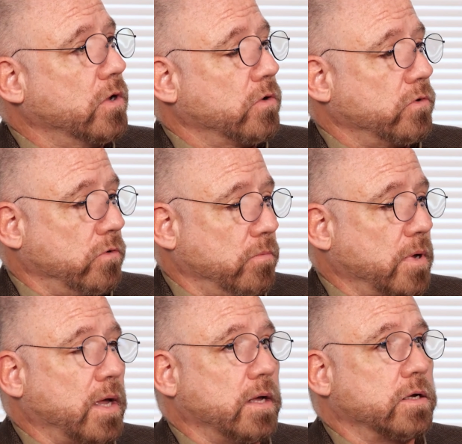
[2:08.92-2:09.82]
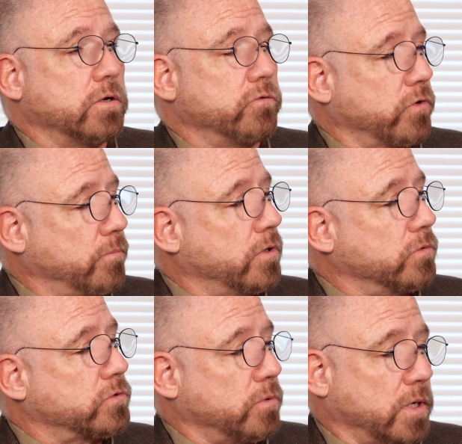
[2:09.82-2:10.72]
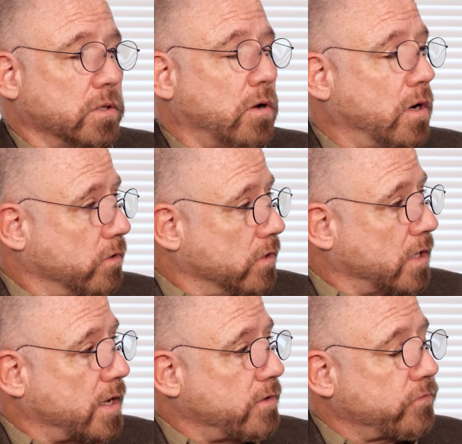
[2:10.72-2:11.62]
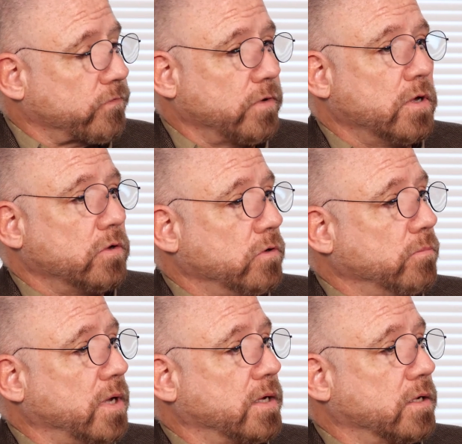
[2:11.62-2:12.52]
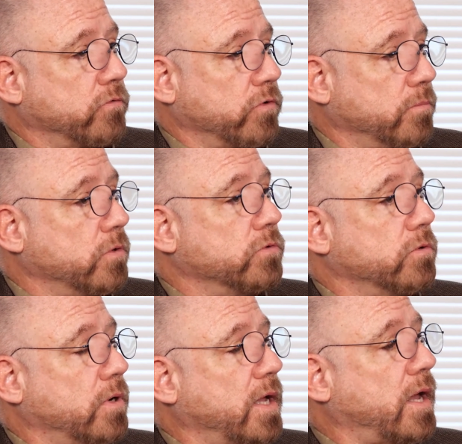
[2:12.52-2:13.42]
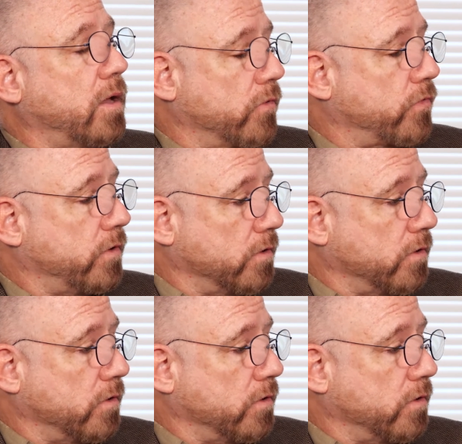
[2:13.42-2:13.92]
you may contribute to a longer life. You may contribute to a healthier